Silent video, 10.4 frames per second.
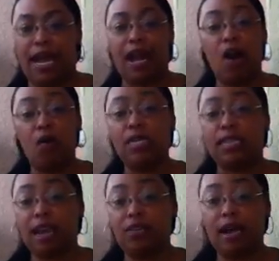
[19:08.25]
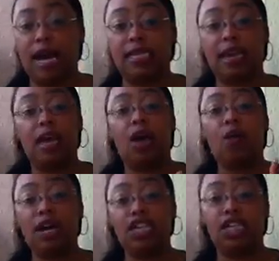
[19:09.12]
And I always tell you guys,
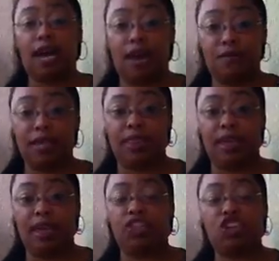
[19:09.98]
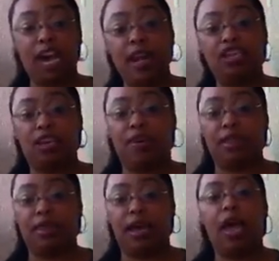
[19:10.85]
question everything, challenge
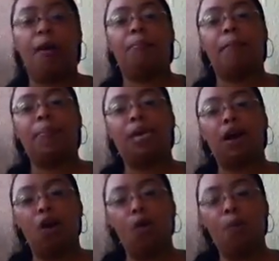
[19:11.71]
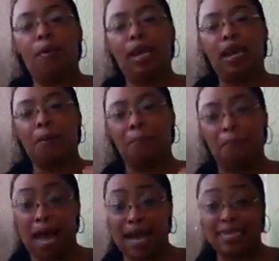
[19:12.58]
everything, but be
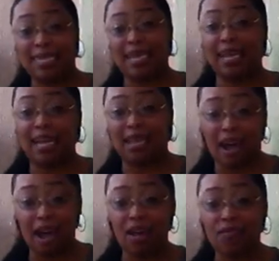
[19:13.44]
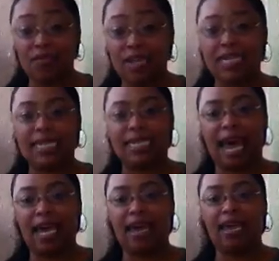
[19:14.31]
open-minded enough to
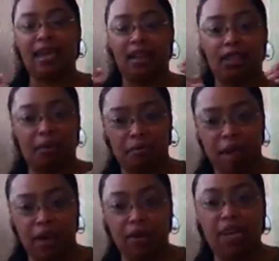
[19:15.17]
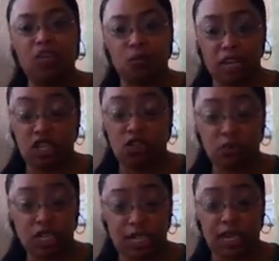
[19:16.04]
take it in the manner in which it's
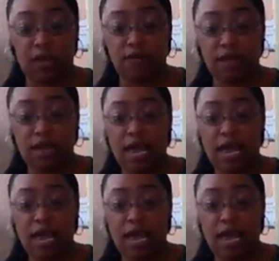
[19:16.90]
received